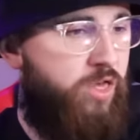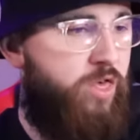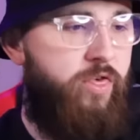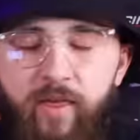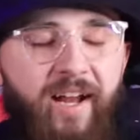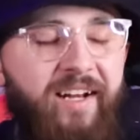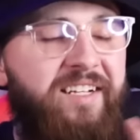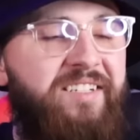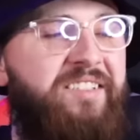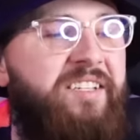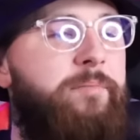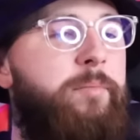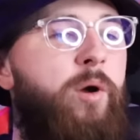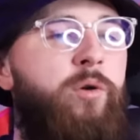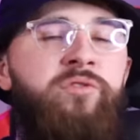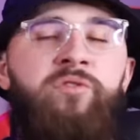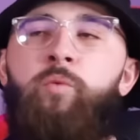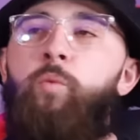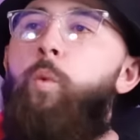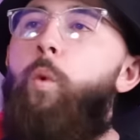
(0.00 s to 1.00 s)
That is the
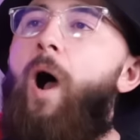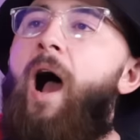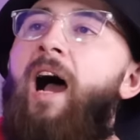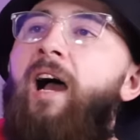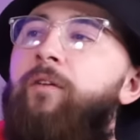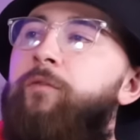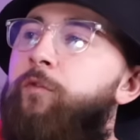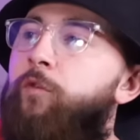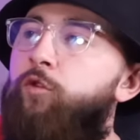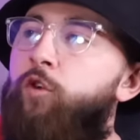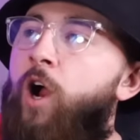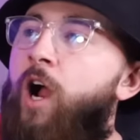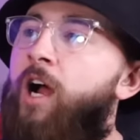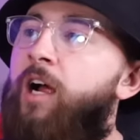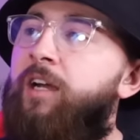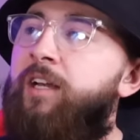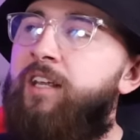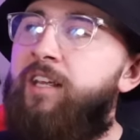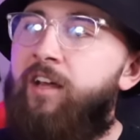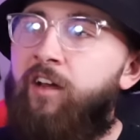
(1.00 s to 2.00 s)
most wide
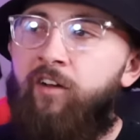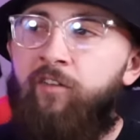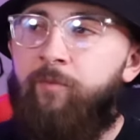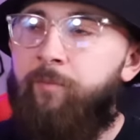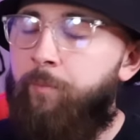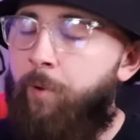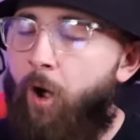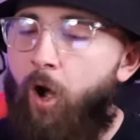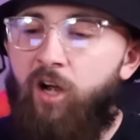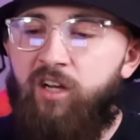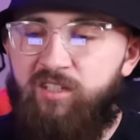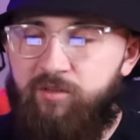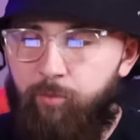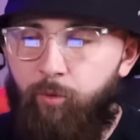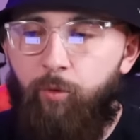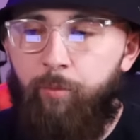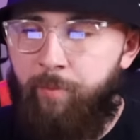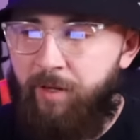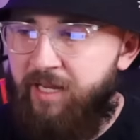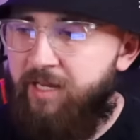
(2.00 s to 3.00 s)
variety of
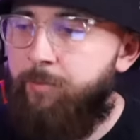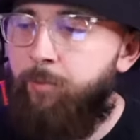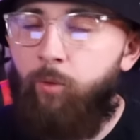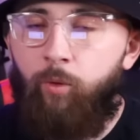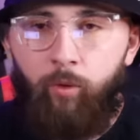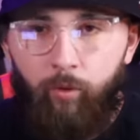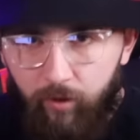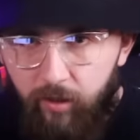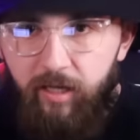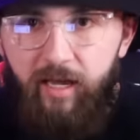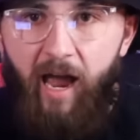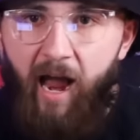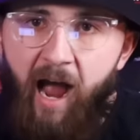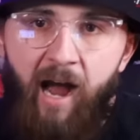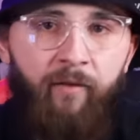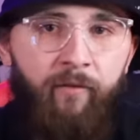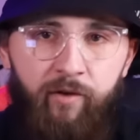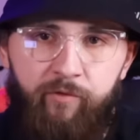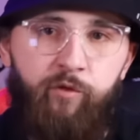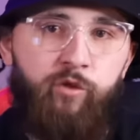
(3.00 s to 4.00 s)
possible people
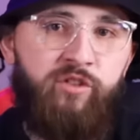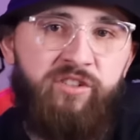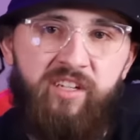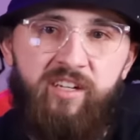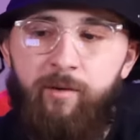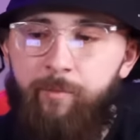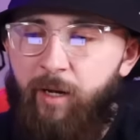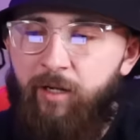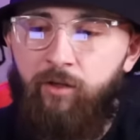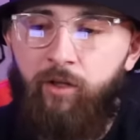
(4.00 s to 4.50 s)
I've ever seen in my